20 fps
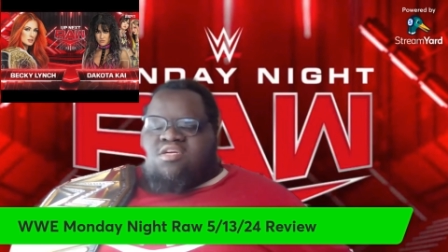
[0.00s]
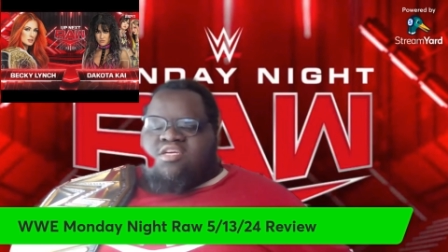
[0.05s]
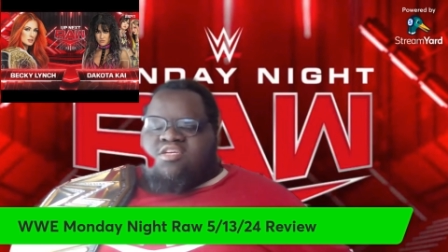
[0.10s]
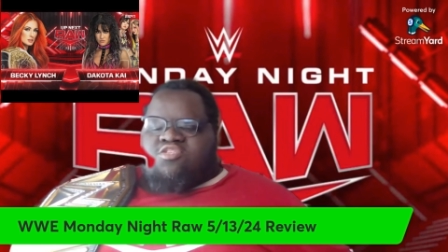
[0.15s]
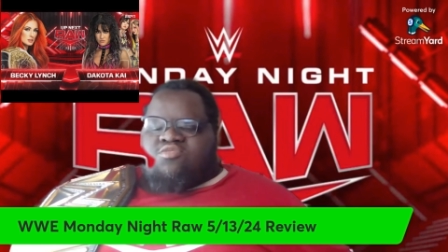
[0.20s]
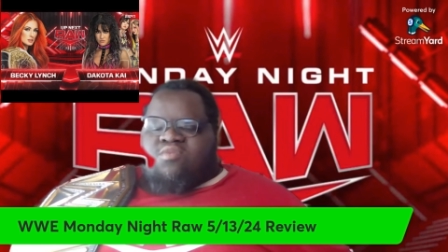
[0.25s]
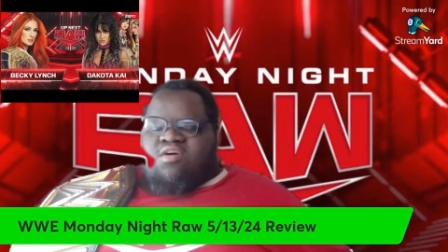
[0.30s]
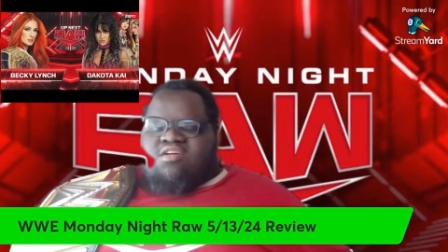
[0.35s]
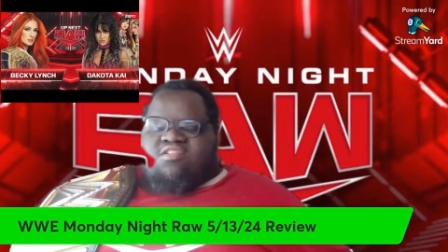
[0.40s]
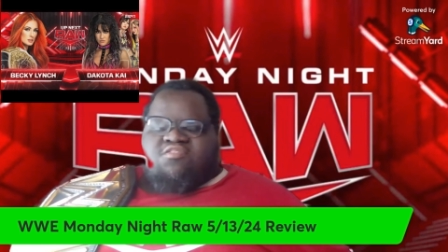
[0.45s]

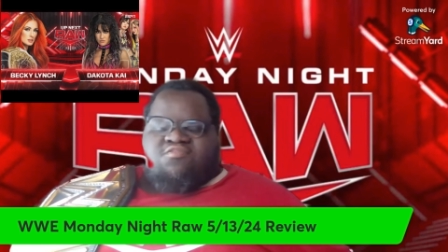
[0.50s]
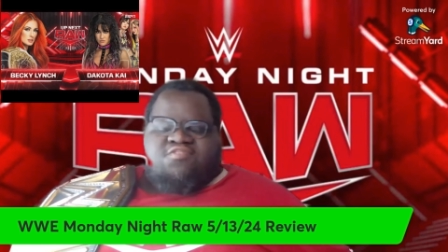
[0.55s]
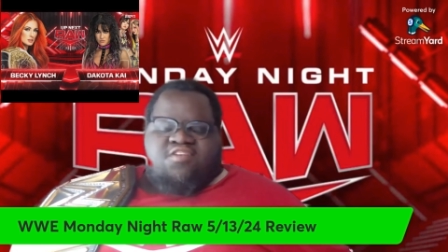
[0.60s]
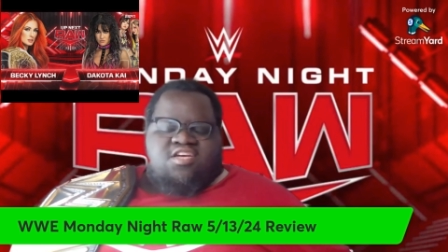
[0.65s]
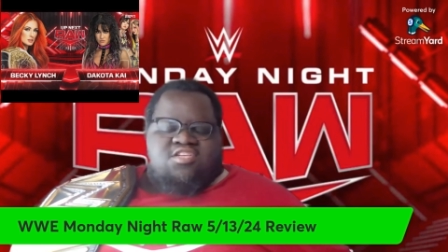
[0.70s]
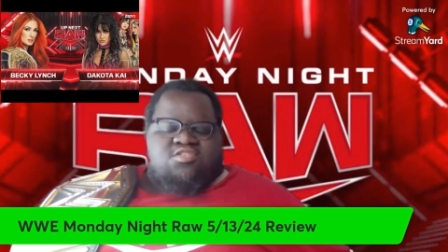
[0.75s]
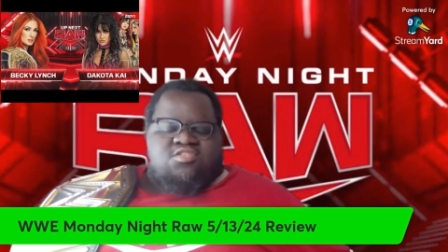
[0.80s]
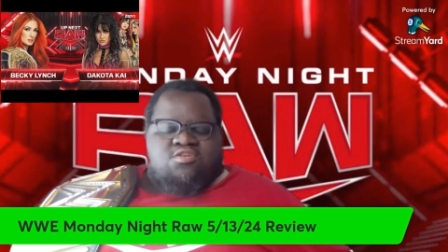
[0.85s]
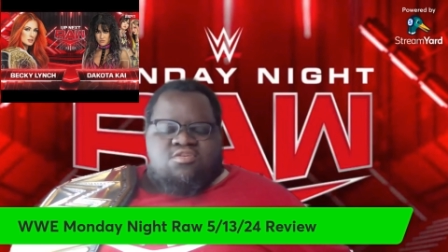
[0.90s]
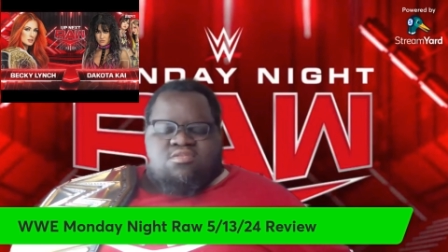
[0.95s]
He's ready to
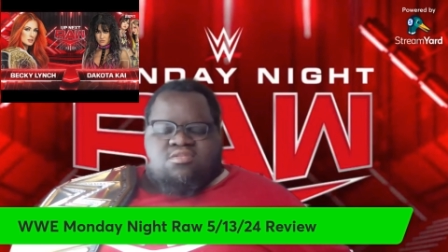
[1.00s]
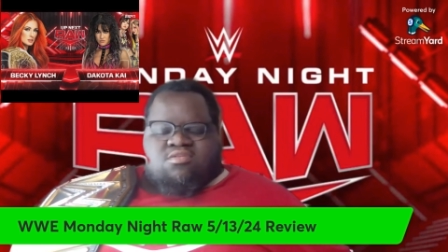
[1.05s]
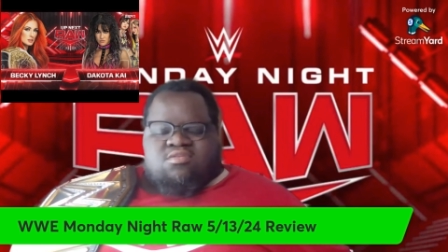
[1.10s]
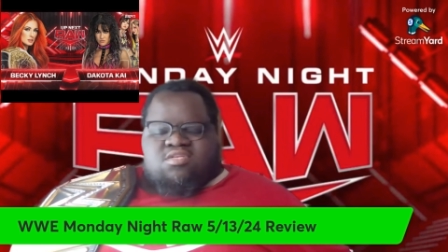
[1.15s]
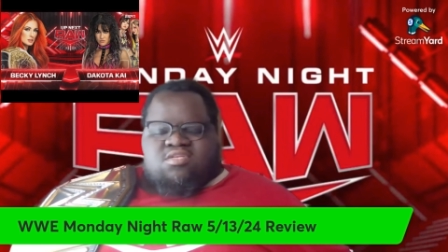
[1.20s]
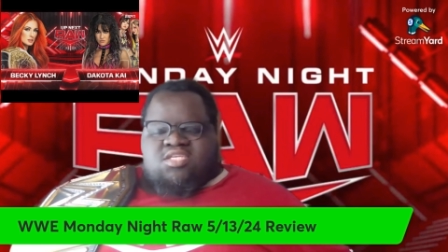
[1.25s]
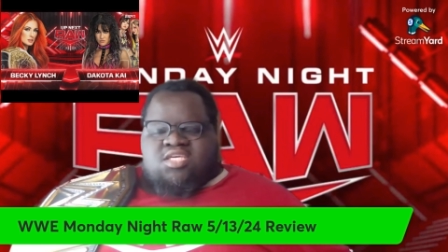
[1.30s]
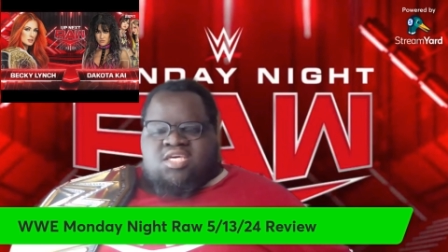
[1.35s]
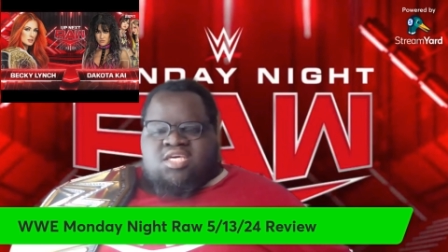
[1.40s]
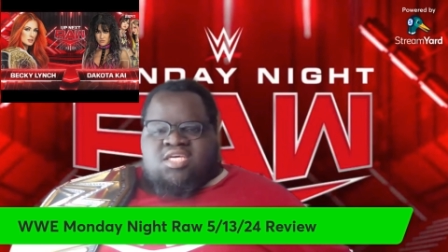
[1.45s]
face Gunther
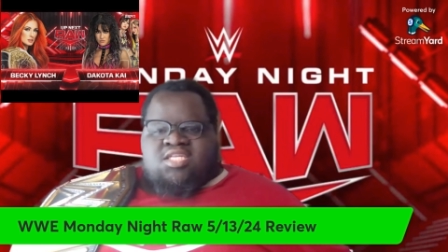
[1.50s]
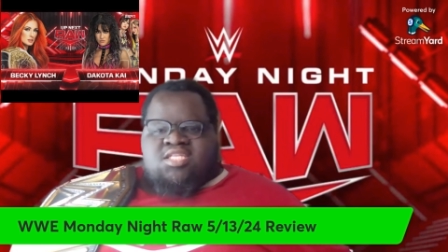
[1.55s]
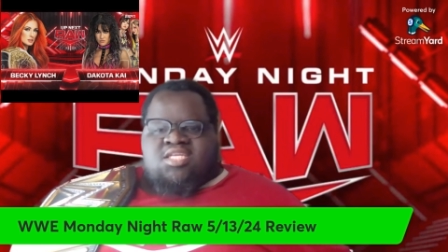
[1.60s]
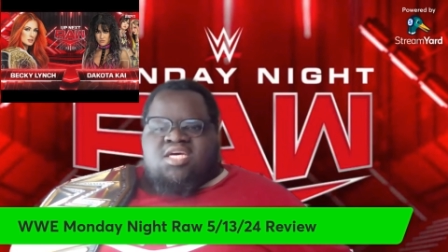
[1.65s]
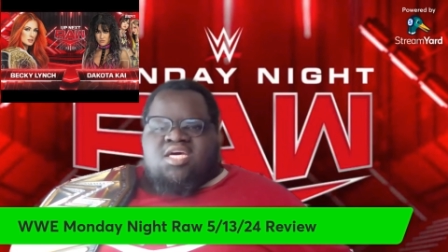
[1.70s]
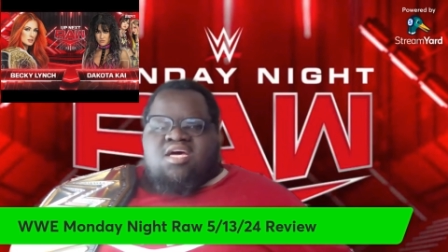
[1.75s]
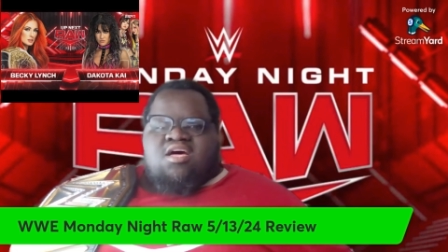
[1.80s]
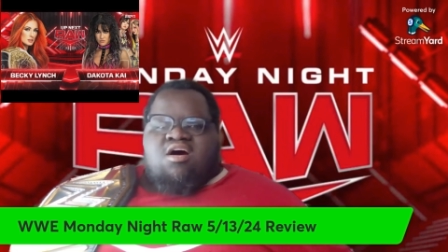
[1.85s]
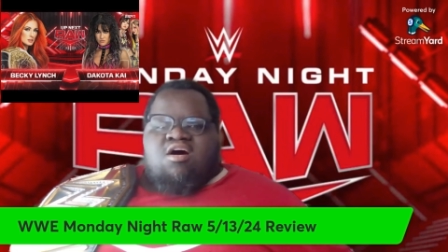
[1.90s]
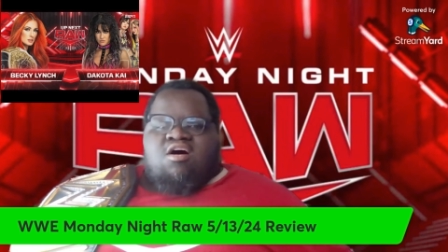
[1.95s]
again,
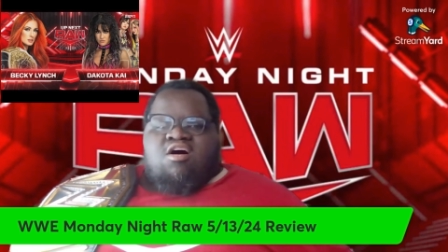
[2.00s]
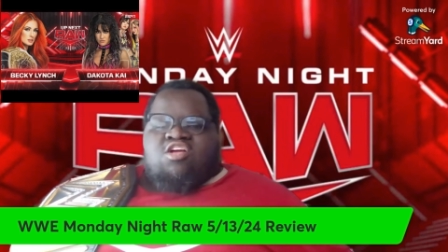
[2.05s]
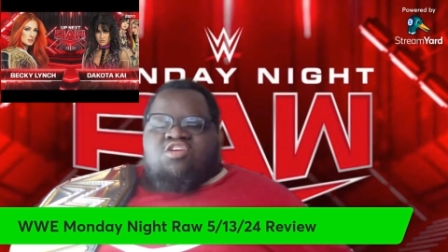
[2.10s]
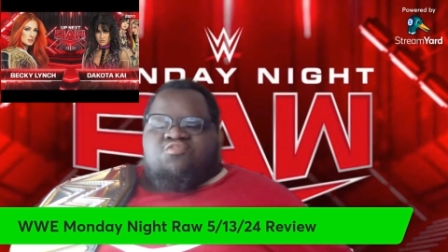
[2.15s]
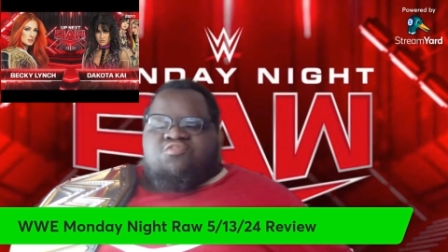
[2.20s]
only